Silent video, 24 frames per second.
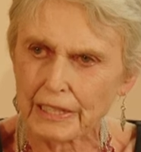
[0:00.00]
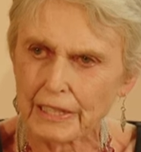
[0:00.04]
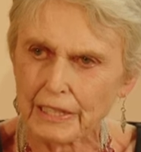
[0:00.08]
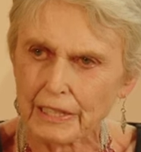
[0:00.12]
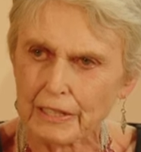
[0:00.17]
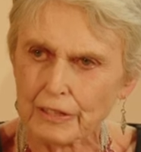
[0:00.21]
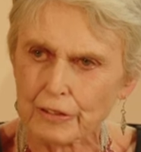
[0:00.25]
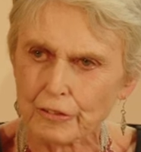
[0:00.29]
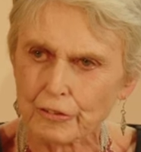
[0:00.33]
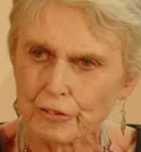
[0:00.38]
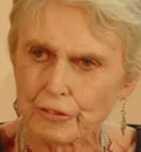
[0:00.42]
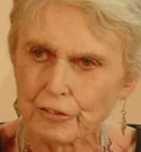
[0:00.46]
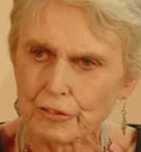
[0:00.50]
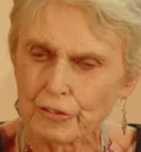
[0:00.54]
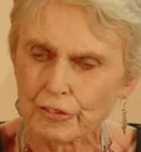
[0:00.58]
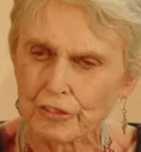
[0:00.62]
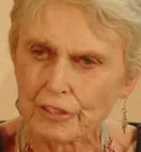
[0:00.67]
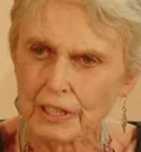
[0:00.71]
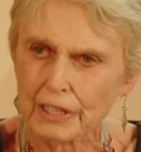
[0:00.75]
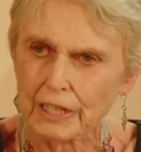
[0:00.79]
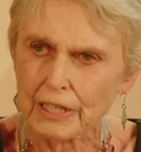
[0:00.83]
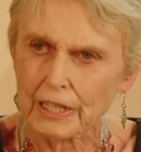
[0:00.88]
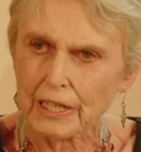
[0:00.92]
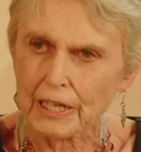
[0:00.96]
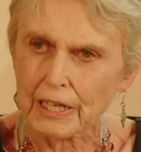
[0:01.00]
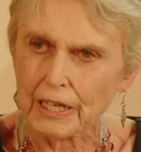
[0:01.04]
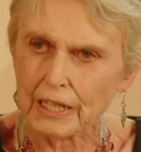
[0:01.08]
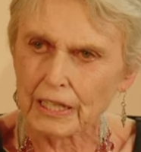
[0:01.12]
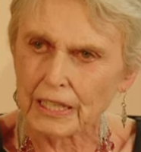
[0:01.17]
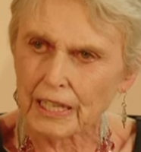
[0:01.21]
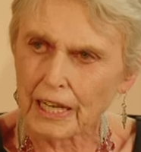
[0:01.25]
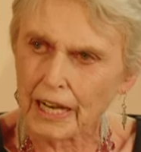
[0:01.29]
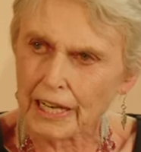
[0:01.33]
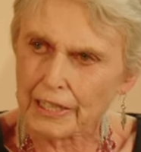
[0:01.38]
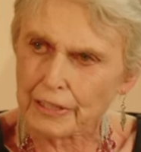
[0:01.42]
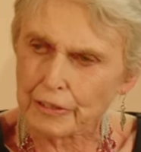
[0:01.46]
is a
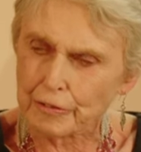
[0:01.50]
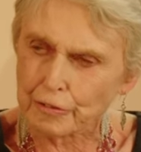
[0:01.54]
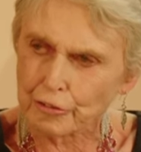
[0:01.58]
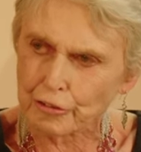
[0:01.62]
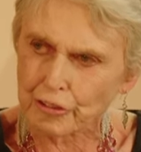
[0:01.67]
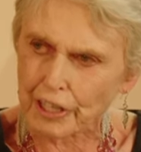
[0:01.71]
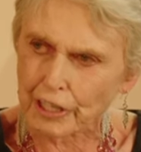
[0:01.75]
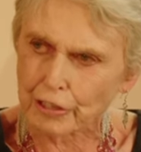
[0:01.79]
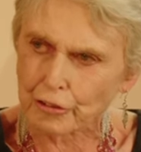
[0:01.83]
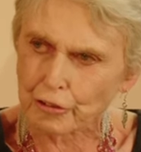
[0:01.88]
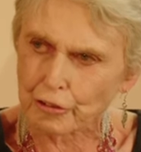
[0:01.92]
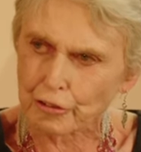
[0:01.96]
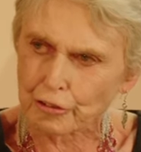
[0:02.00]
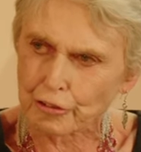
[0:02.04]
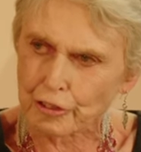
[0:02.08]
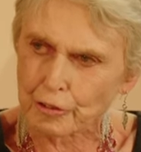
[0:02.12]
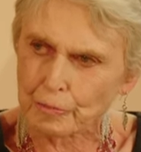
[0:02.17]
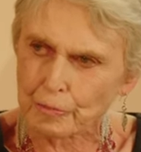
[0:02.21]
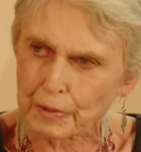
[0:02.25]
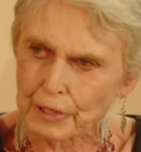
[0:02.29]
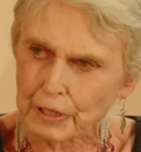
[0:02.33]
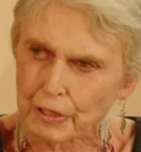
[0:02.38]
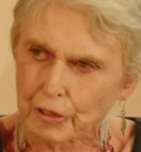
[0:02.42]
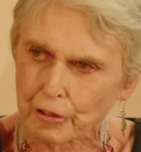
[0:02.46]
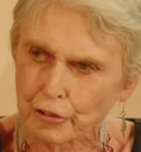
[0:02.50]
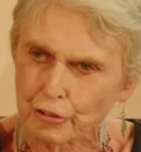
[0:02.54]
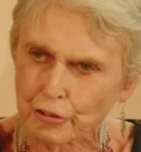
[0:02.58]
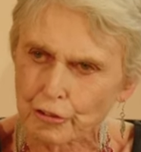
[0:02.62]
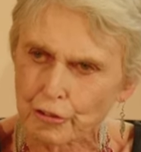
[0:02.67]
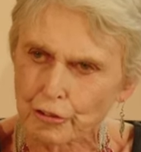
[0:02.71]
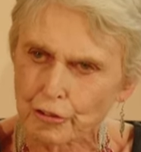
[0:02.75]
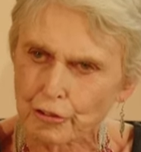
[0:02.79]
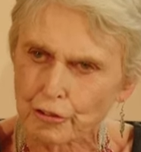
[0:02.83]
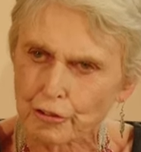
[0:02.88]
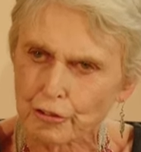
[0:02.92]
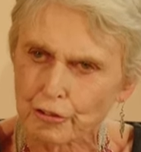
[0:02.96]
kind of sanctuary because
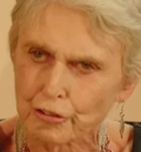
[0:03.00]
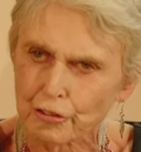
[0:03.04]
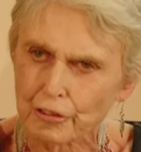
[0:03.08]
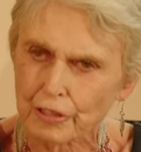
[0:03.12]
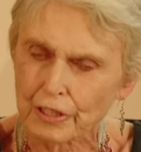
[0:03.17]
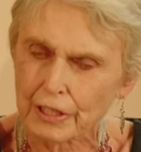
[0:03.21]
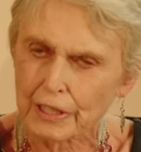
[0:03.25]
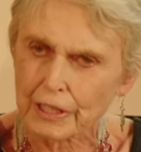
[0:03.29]
it's